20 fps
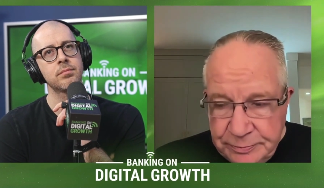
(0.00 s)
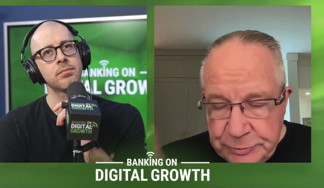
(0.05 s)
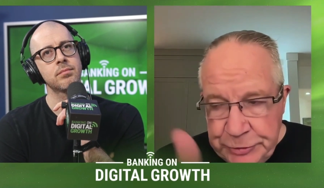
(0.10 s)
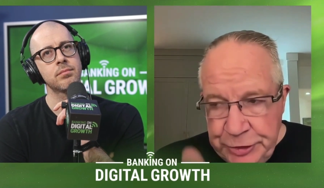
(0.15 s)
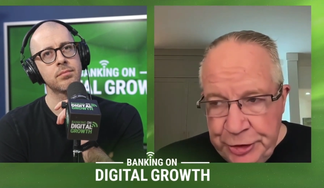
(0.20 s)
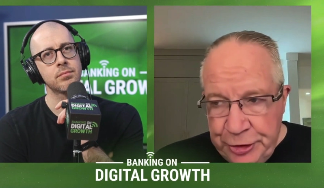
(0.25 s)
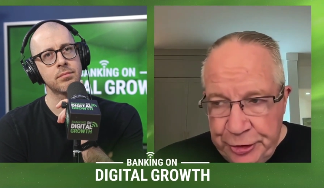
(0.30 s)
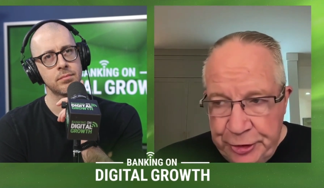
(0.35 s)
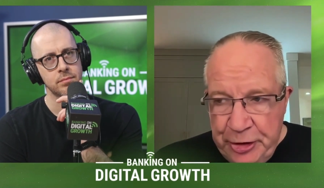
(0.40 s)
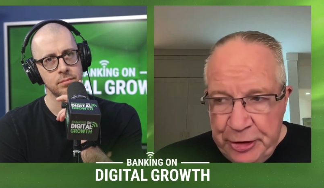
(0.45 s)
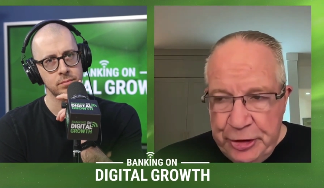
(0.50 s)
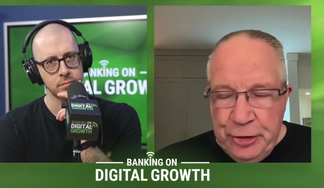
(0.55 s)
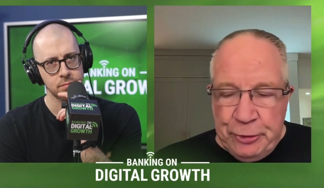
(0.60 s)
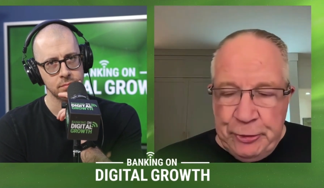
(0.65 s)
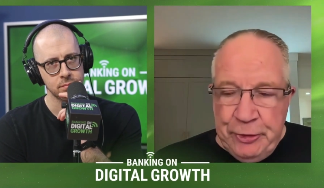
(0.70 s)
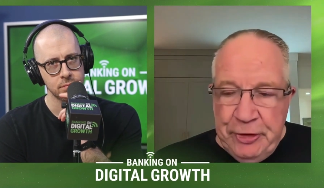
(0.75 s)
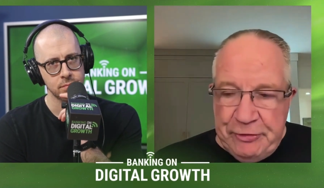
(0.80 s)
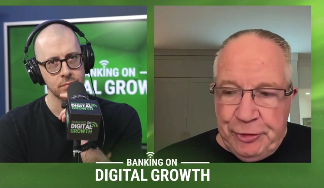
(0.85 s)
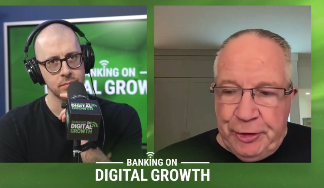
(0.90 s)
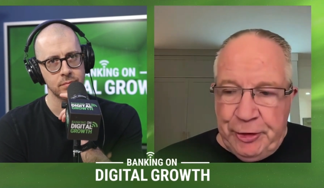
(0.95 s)
Speaker 1: you're,
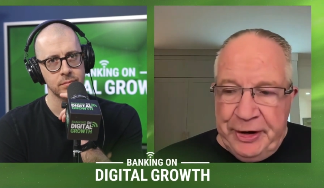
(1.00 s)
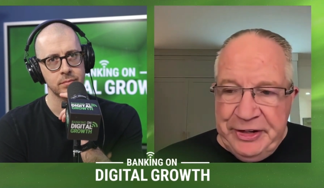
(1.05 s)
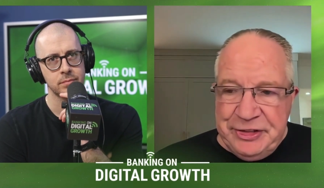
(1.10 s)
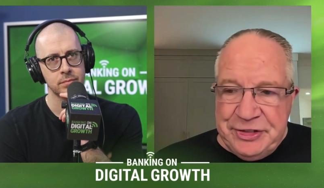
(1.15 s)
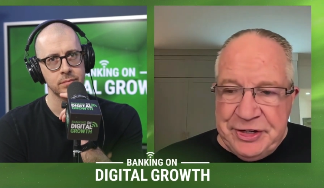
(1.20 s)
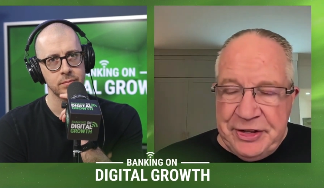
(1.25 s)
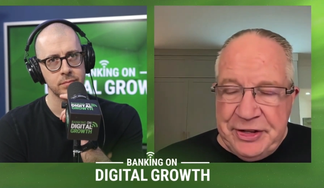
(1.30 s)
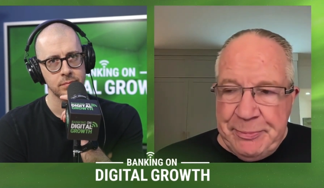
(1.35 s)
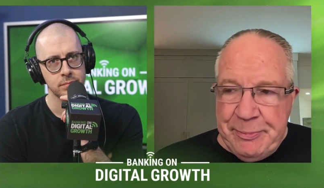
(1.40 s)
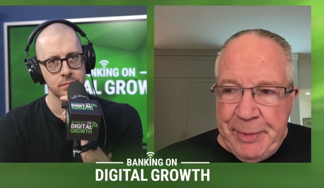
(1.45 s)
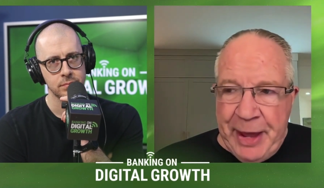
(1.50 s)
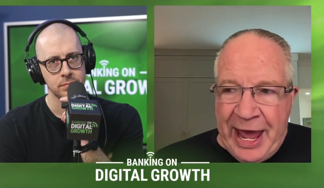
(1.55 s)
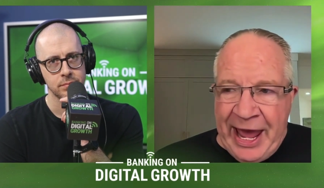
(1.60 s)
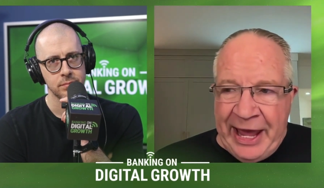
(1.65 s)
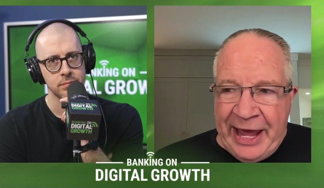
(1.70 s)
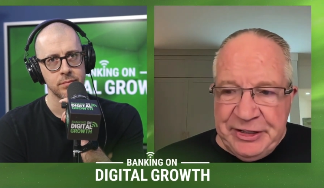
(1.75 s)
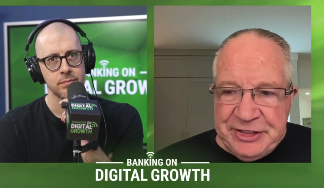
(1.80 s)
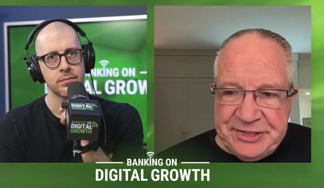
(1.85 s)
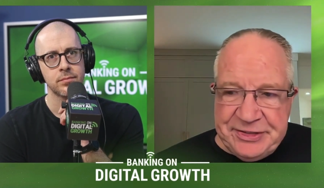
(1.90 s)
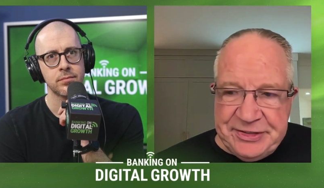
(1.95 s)
you're referring to the
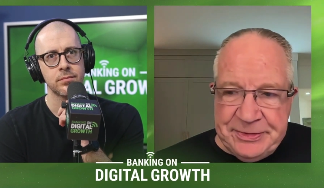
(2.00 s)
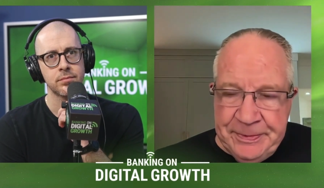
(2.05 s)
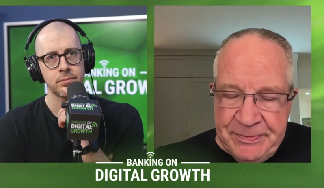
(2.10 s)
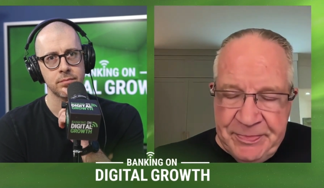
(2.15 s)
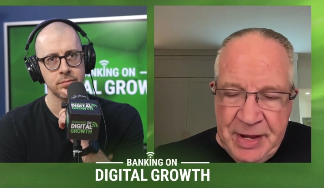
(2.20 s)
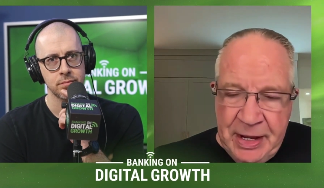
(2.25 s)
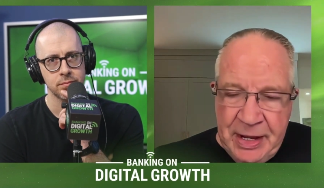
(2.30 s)
banks